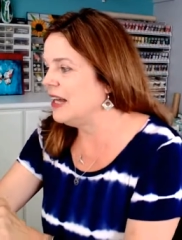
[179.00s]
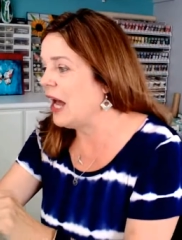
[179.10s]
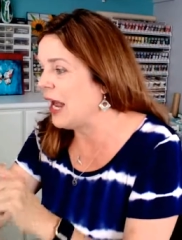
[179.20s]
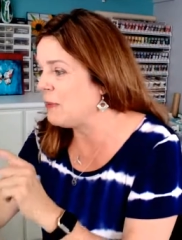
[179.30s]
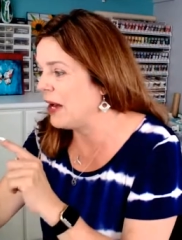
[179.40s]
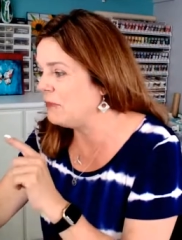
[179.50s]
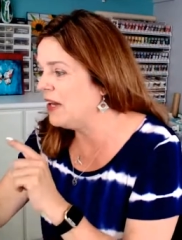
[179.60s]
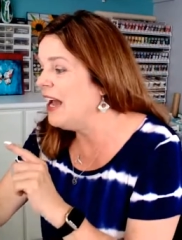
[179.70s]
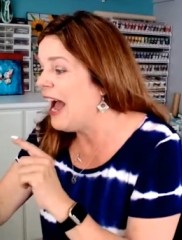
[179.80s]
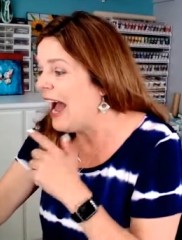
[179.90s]
Hi, Mom.
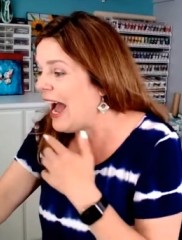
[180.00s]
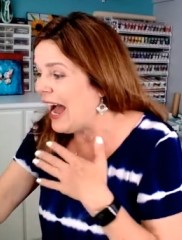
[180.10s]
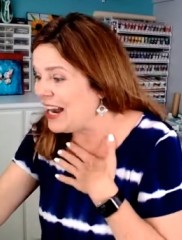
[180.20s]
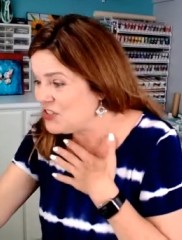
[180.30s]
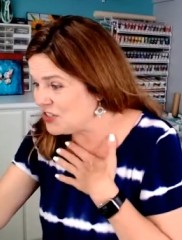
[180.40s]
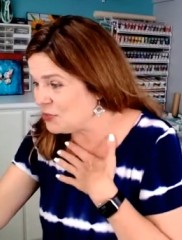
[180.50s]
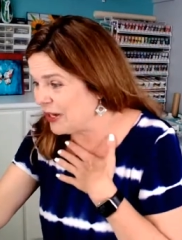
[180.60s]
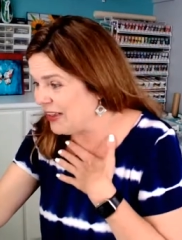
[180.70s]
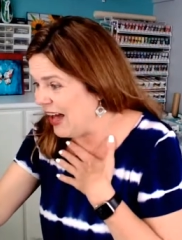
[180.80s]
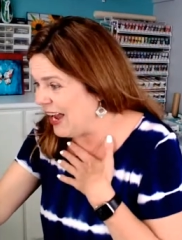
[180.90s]
I just
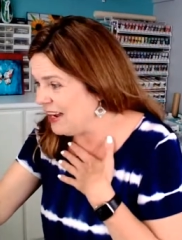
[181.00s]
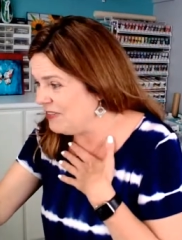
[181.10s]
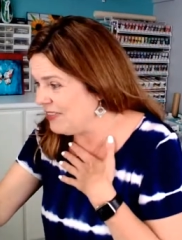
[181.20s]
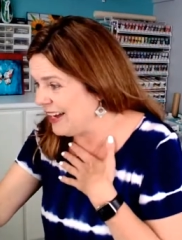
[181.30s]
went live